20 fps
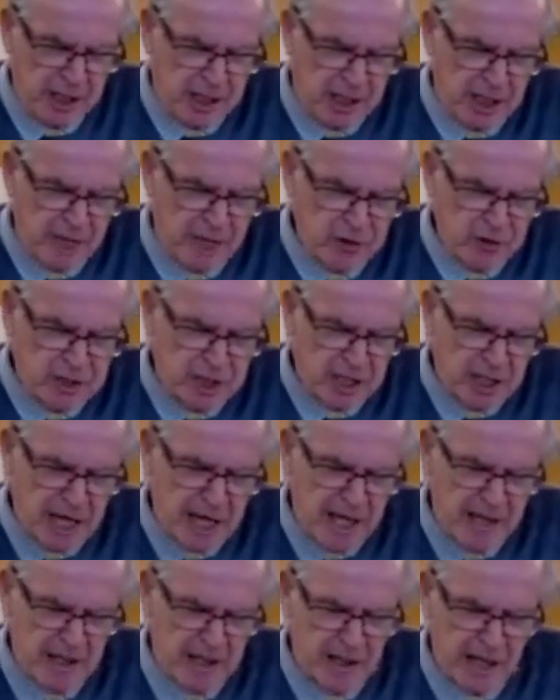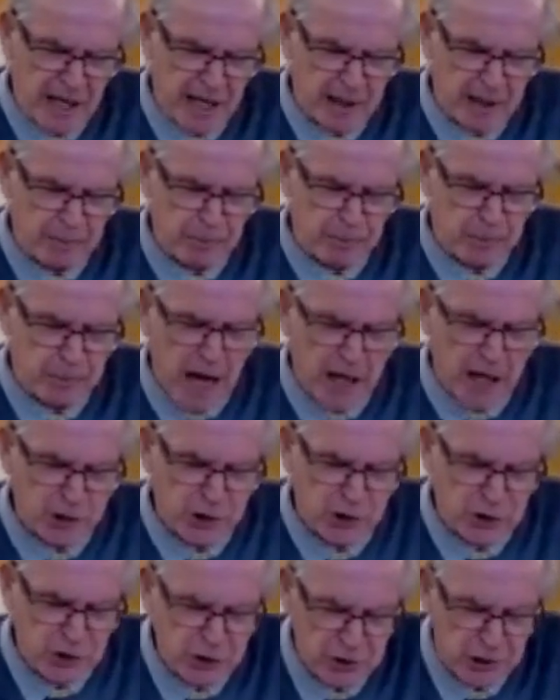Give us again that
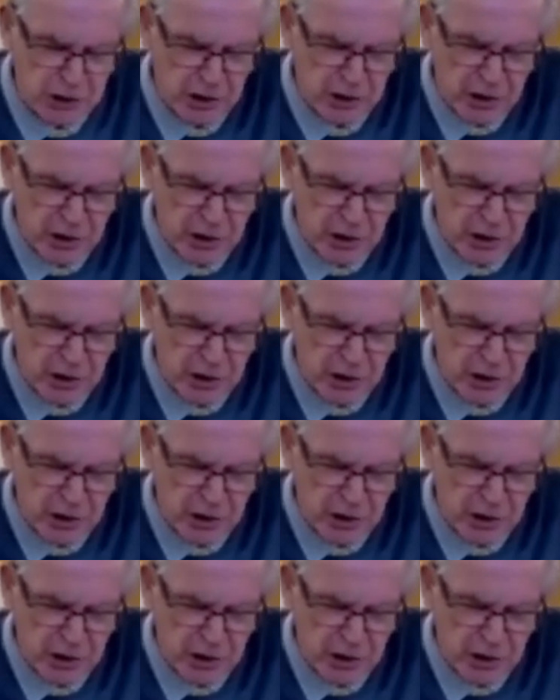passion